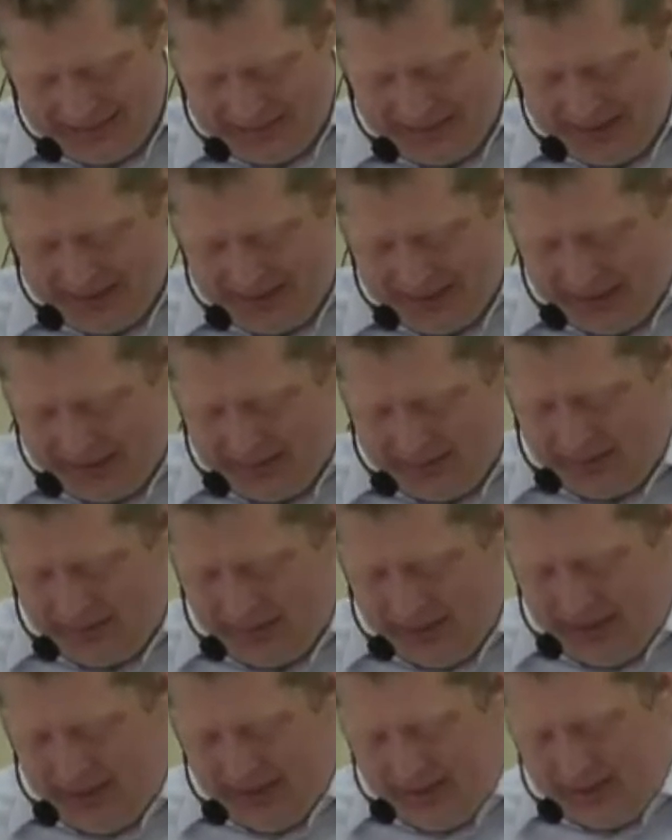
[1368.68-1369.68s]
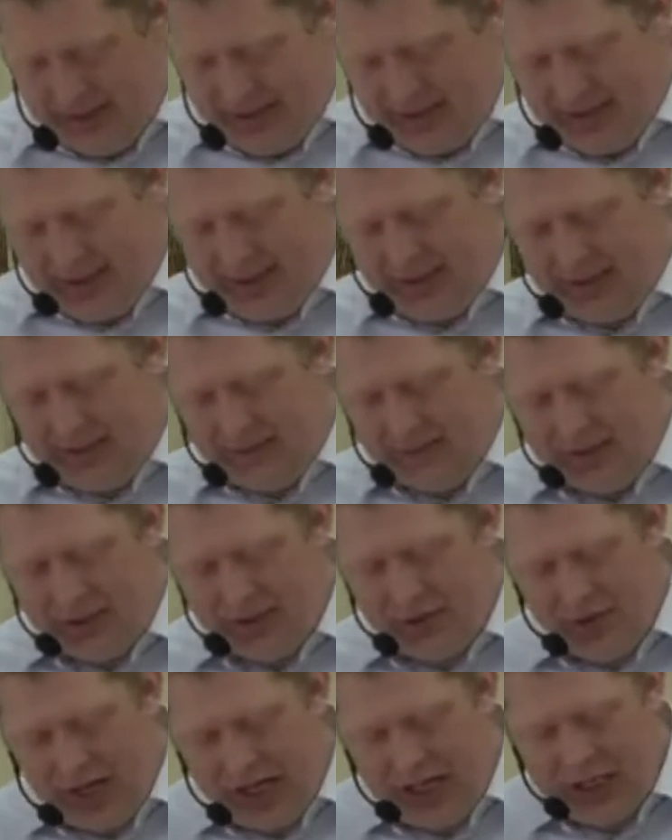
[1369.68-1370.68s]
of instances of
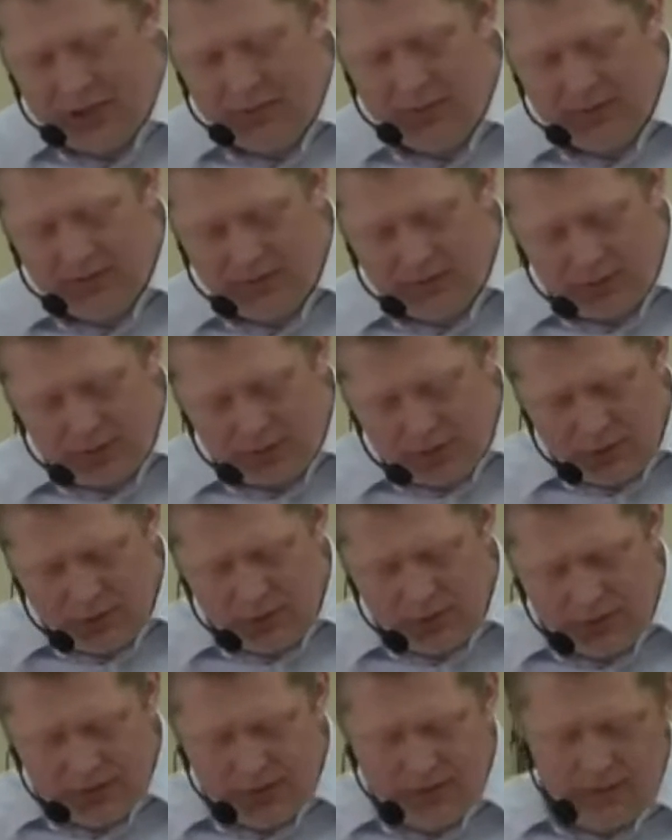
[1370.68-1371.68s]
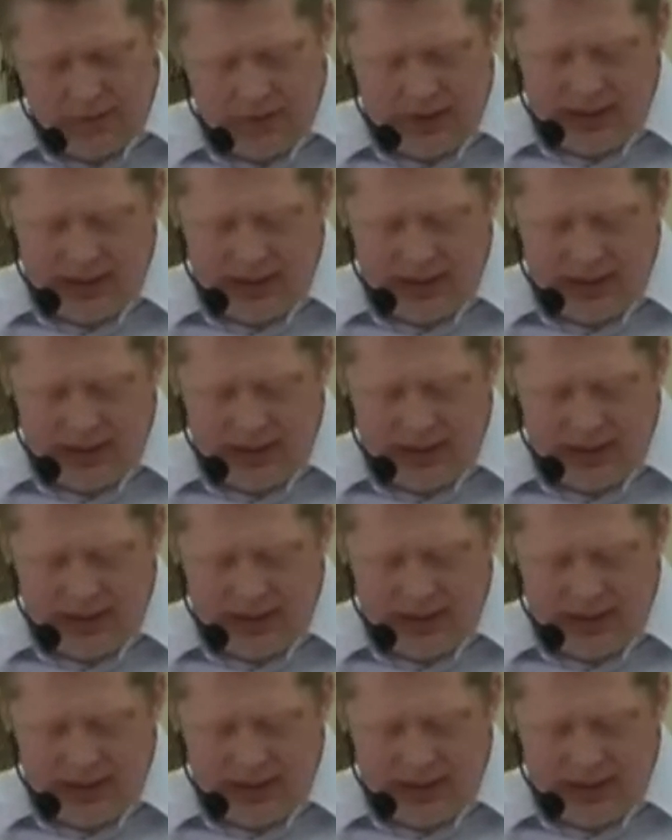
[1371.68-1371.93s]
estrangement for all sorts of